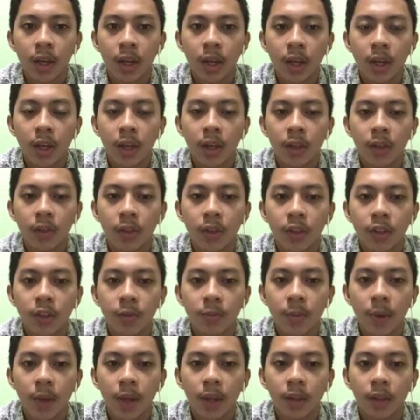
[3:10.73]
In this
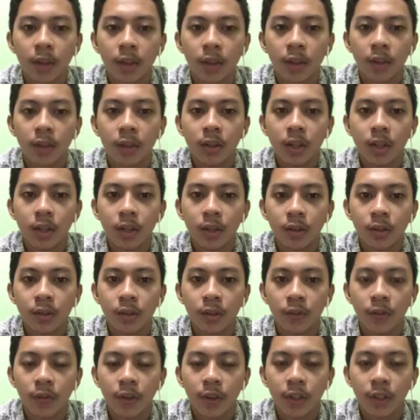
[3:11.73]
method, the use of
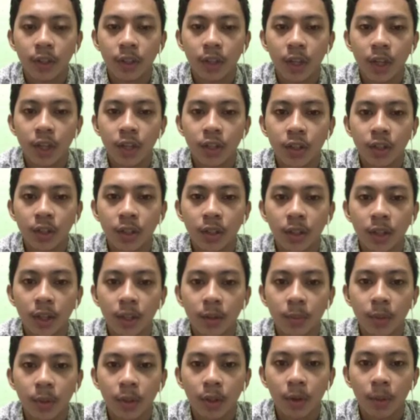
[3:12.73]
vegetation can
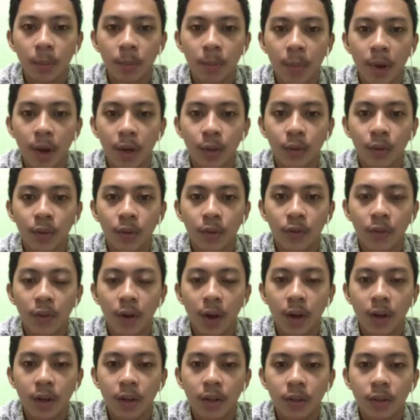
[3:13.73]
be combined with
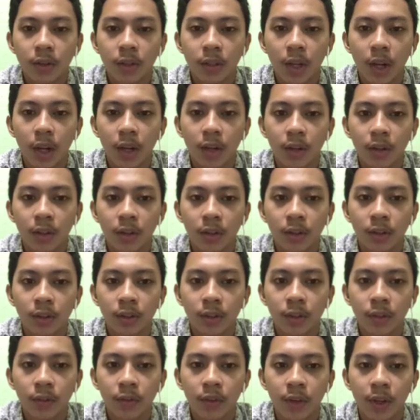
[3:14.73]
various other
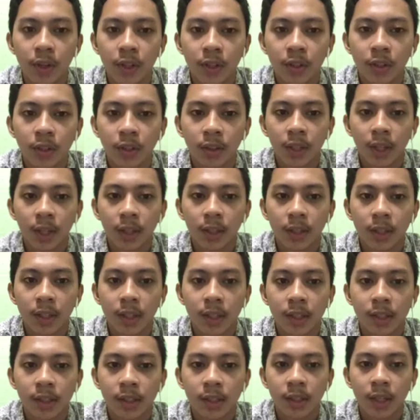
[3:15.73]
conservation
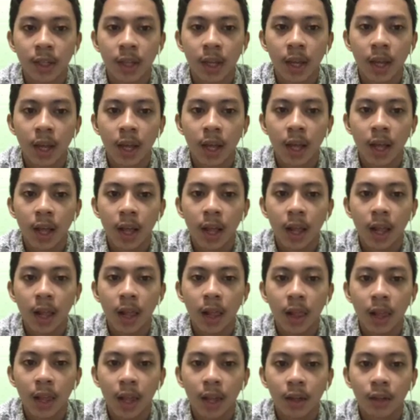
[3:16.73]
techniques,
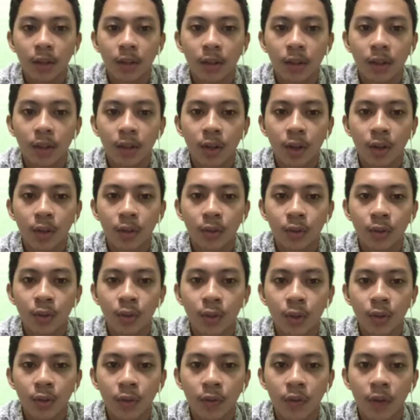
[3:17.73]
like contour
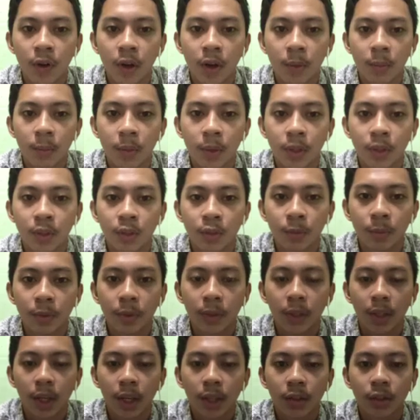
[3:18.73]
farming to
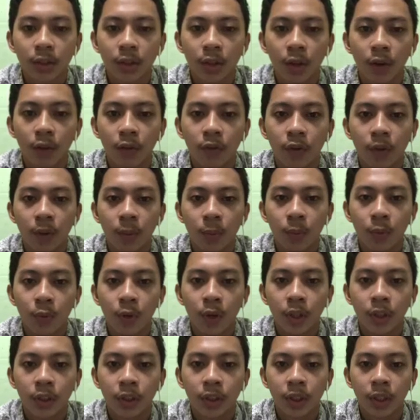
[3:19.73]
protect soil from
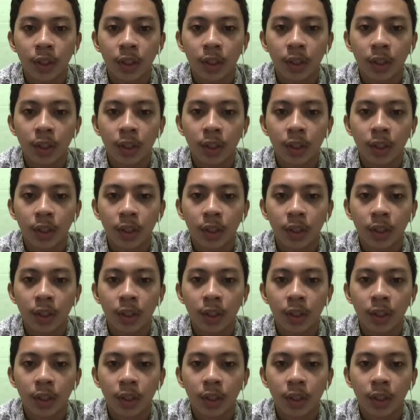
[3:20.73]
washing.